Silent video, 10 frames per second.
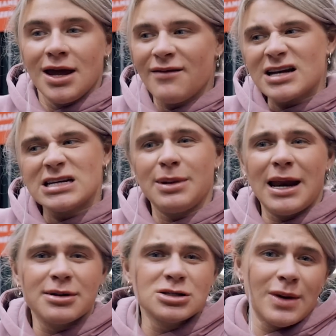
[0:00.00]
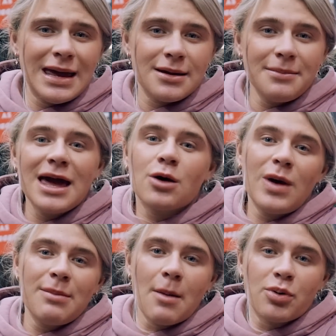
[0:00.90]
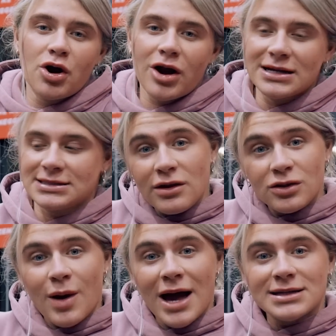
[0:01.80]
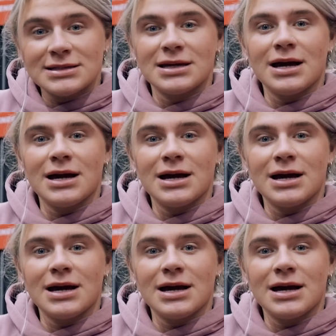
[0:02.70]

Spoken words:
I've actually been able to make way more progress strength-wise